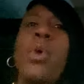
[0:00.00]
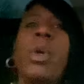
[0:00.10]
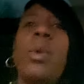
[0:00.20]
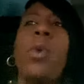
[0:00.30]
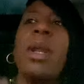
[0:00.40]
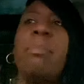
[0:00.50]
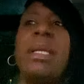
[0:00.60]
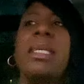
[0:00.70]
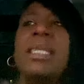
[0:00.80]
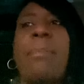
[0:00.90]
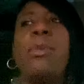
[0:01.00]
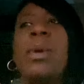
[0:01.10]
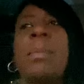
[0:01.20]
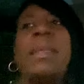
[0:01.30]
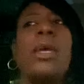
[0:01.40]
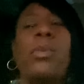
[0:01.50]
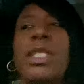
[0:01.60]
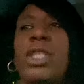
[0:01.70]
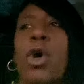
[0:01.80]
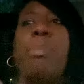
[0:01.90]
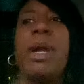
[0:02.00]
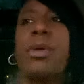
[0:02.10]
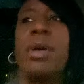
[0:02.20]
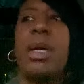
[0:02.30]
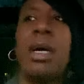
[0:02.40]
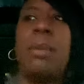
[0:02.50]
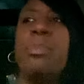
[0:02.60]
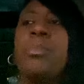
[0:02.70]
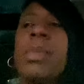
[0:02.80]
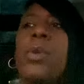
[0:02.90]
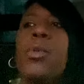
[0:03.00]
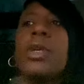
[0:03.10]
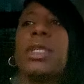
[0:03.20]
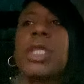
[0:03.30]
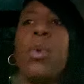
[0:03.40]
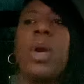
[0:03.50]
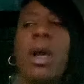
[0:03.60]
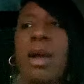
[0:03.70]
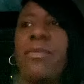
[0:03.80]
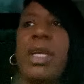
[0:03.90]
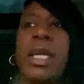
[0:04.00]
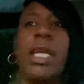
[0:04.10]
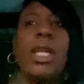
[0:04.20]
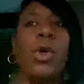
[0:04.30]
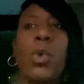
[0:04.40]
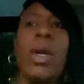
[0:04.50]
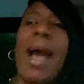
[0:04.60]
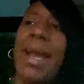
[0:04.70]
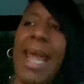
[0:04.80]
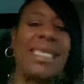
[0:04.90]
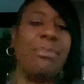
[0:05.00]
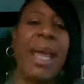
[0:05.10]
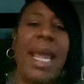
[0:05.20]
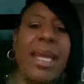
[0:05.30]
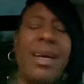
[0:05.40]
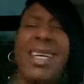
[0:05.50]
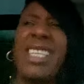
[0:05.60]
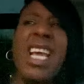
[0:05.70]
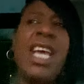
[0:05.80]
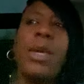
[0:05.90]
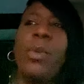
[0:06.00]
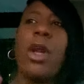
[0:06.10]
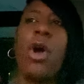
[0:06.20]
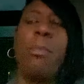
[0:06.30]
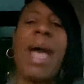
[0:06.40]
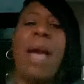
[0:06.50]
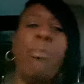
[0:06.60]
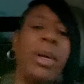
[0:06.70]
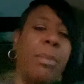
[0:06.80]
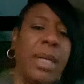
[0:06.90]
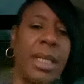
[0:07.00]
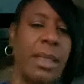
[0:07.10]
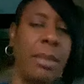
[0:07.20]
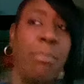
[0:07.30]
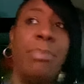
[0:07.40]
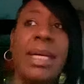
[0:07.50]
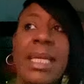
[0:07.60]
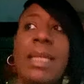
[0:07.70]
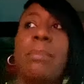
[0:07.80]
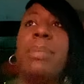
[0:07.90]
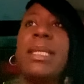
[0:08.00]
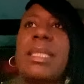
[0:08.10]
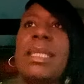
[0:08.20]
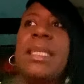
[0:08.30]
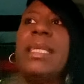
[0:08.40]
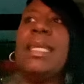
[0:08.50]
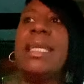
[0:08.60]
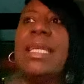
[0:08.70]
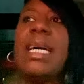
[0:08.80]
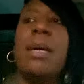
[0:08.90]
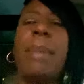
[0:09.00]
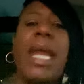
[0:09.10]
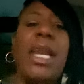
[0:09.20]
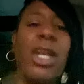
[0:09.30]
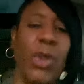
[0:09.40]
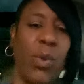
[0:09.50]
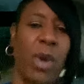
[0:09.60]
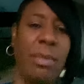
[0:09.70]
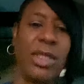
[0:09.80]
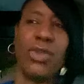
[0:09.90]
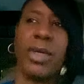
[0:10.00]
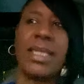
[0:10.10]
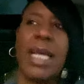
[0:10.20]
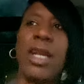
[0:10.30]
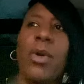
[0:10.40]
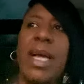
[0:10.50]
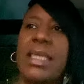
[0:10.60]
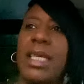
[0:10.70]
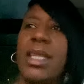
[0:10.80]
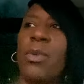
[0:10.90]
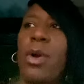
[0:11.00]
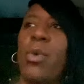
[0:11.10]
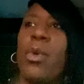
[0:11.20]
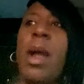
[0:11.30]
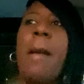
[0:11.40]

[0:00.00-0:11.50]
We want to be the type of women that we so better up and we're so confident in who God has made us that we don't mind but butting, butting, buttoning up another woman's dress. I know I said that wrong.